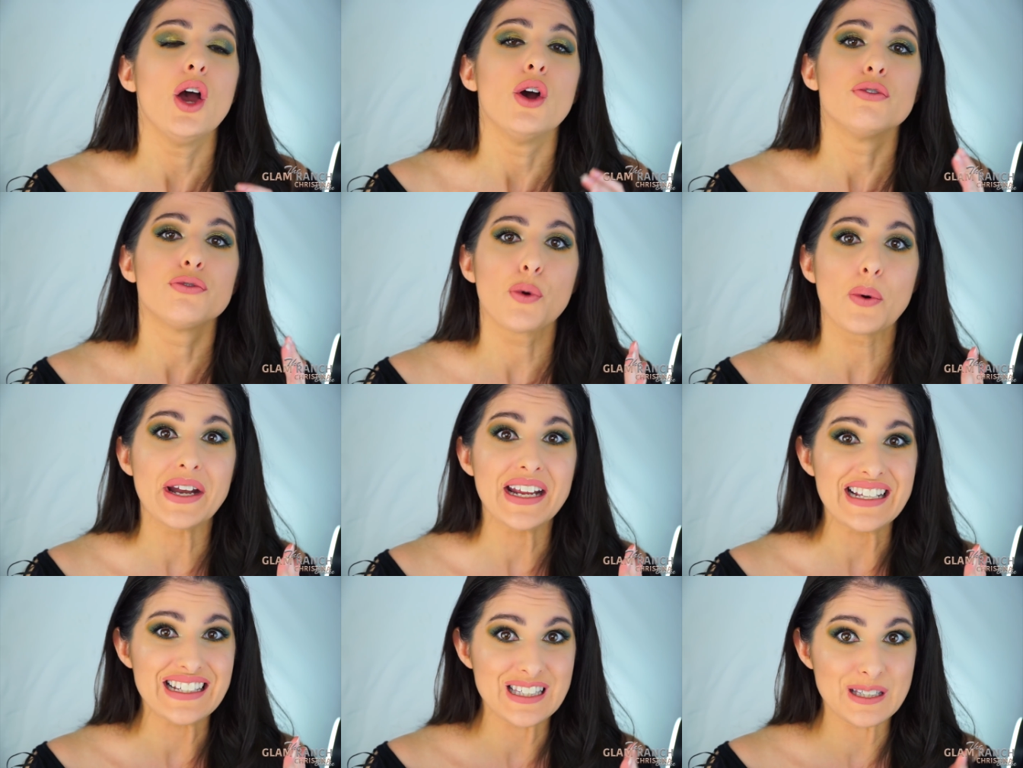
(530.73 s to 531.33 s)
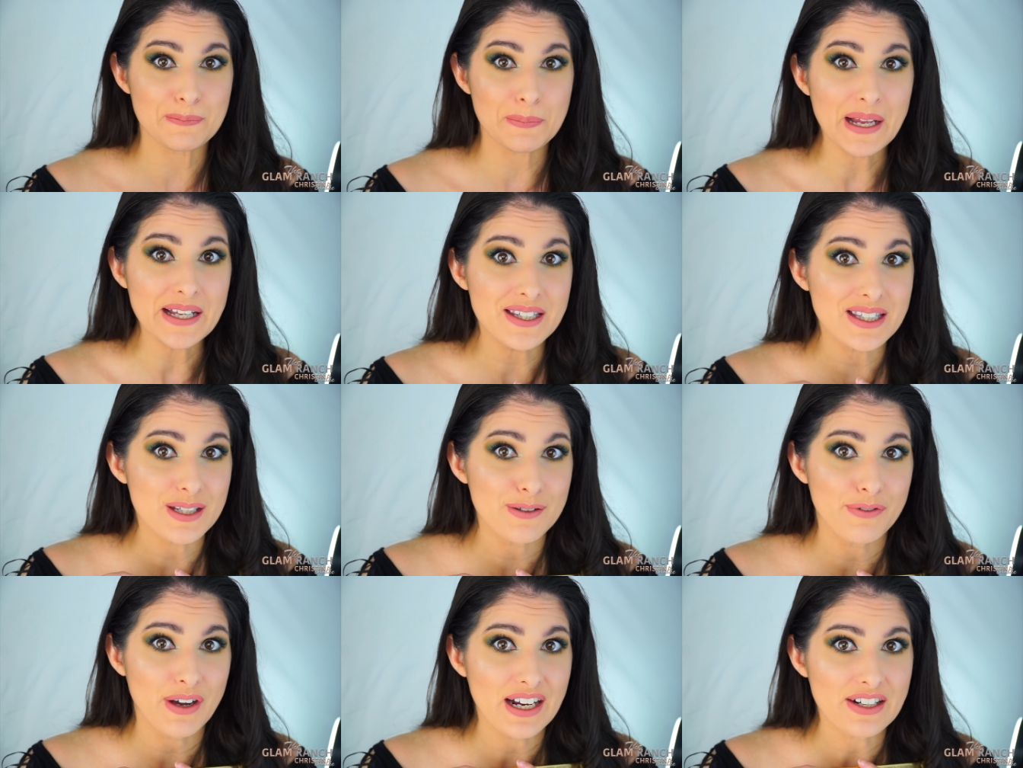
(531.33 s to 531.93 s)
for an
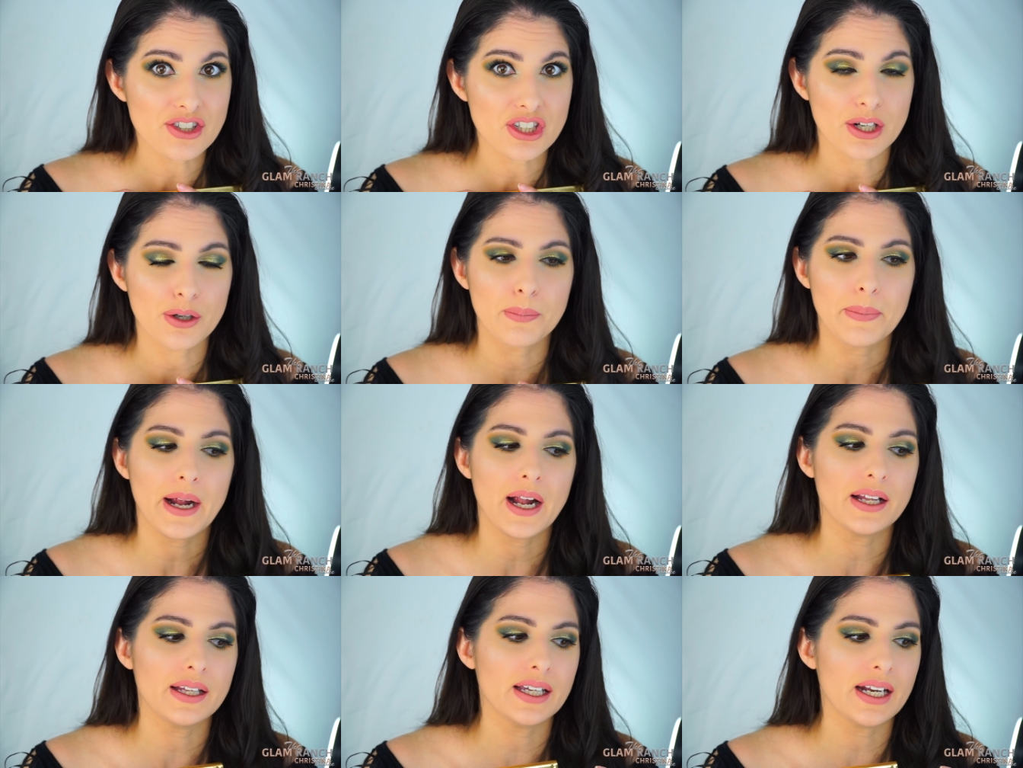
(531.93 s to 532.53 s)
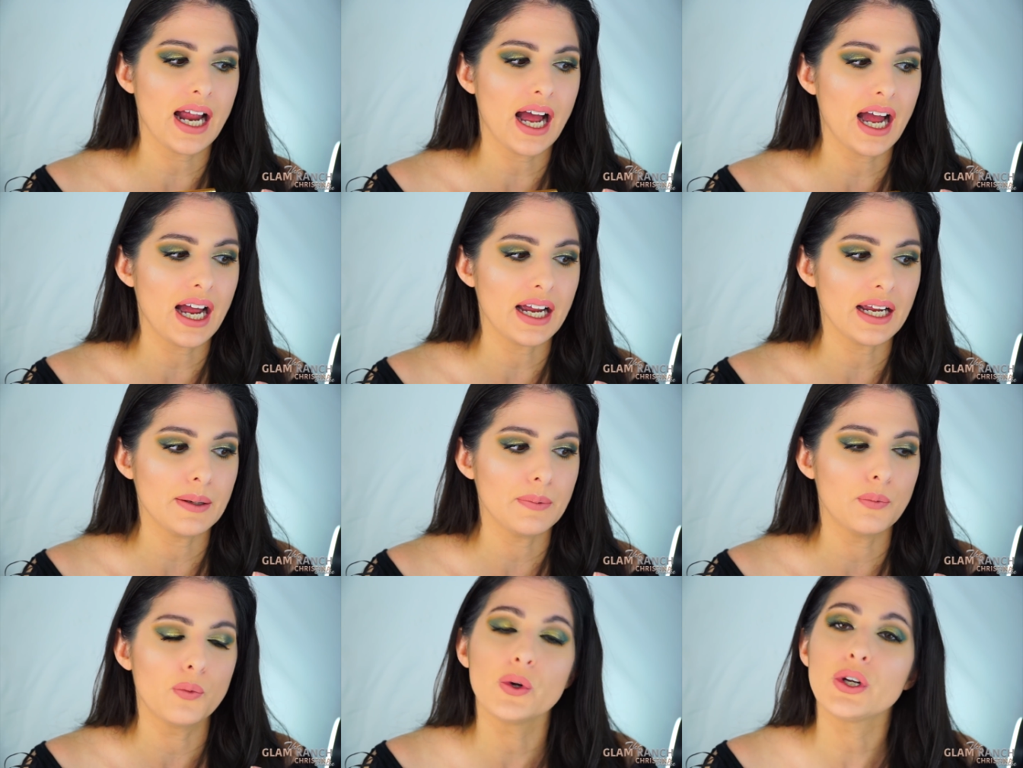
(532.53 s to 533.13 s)
expensive eyeshadow palette,
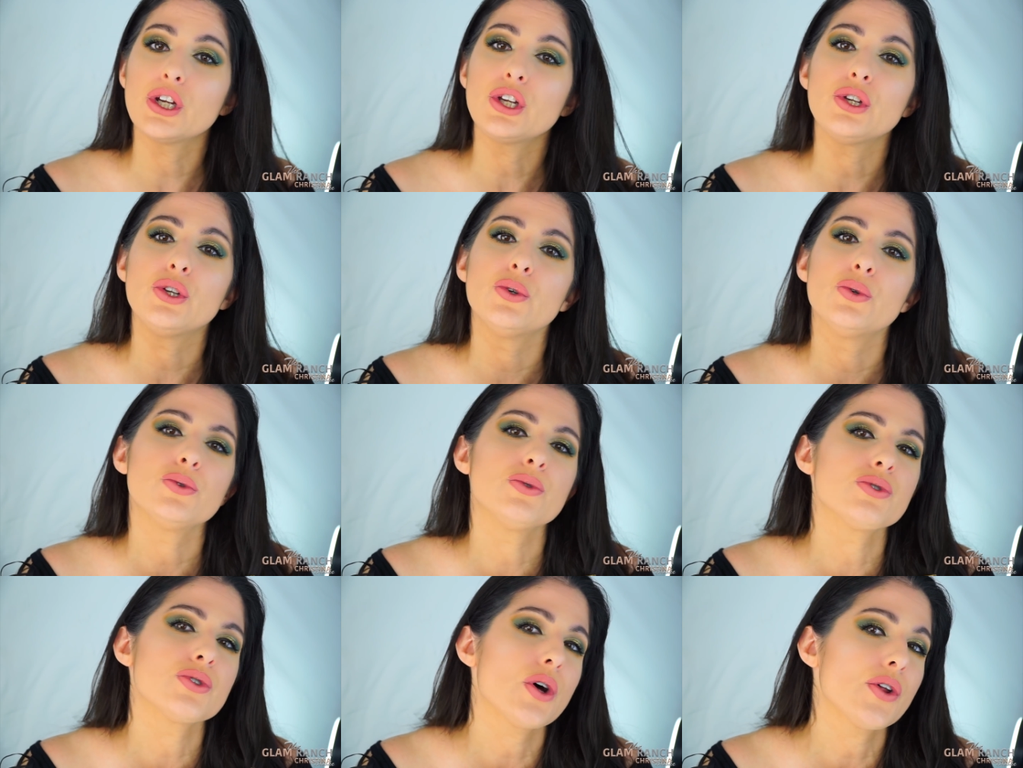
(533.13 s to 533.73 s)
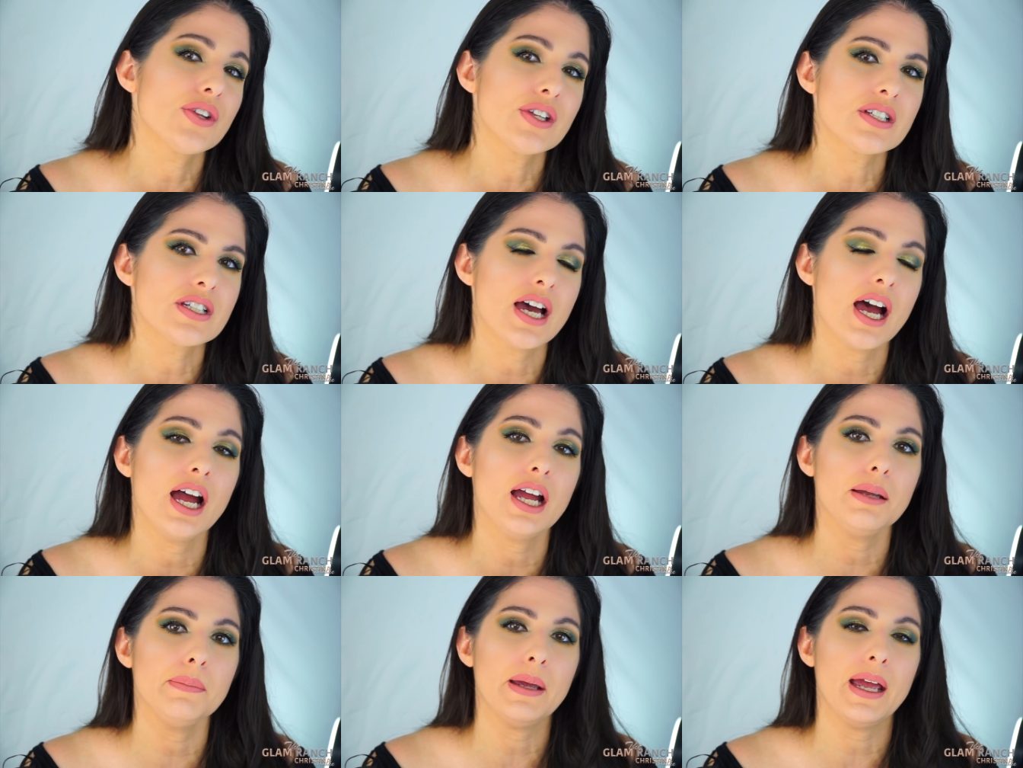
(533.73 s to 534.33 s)
I wouldn't use all the
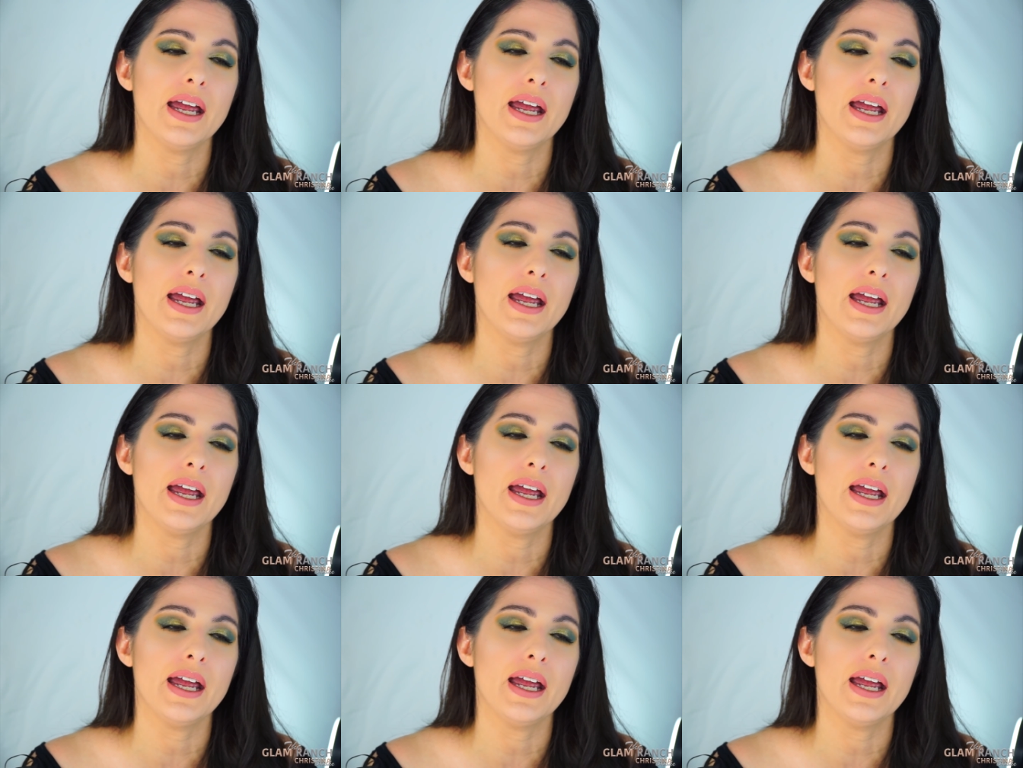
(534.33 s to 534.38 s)
time.